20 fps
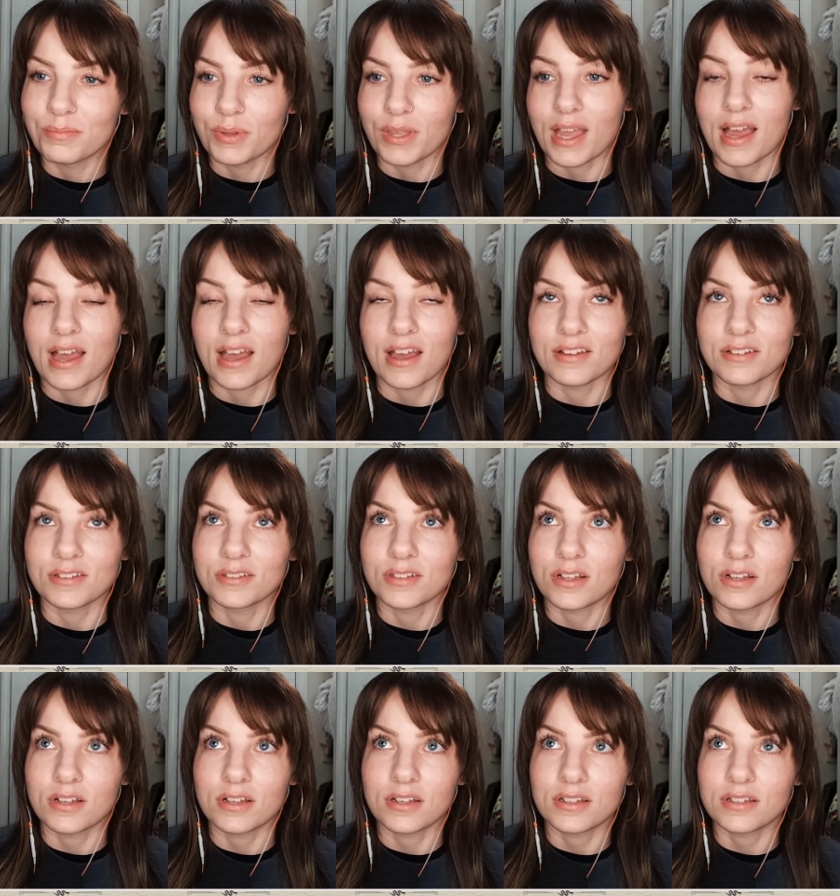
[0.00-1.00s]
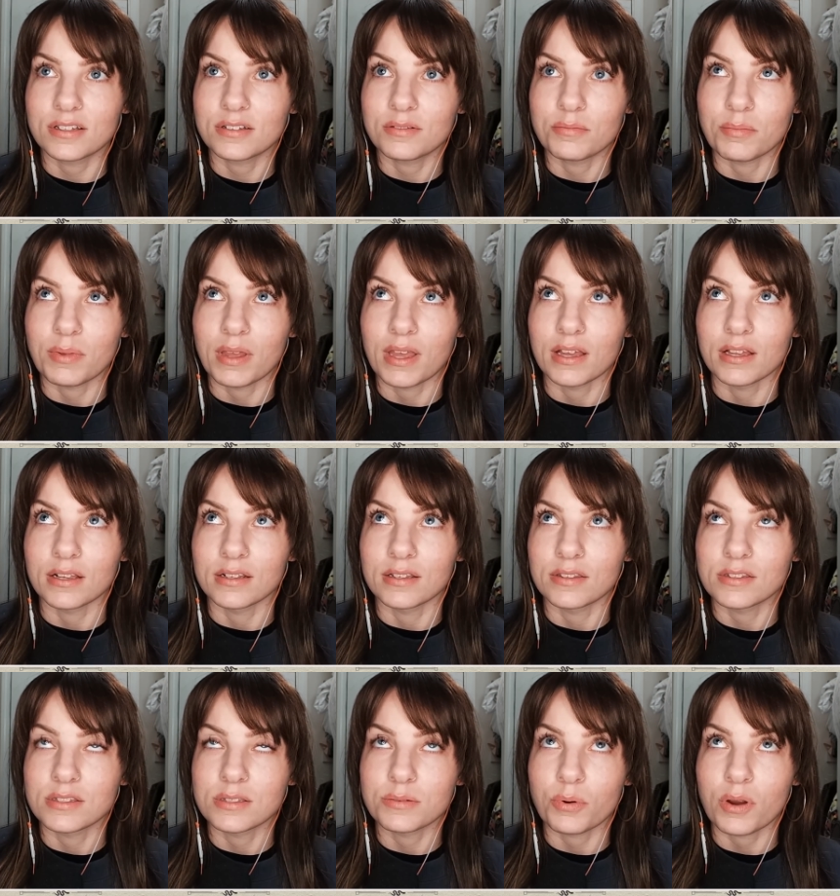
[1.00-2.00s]
But yeah.
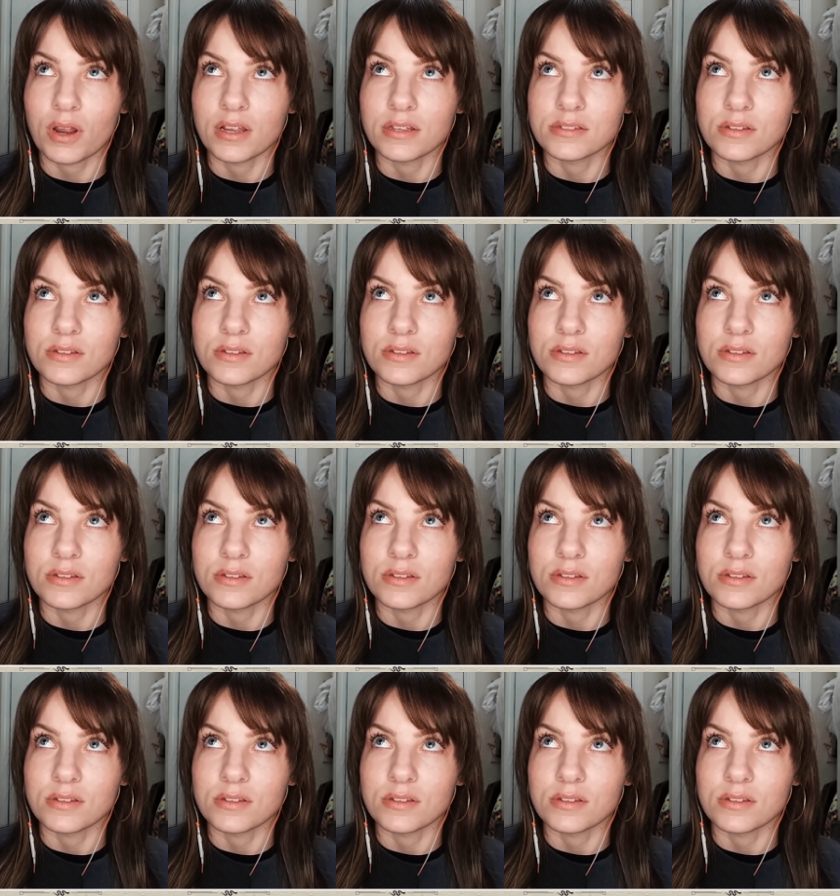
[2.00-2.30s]
Man, the surprise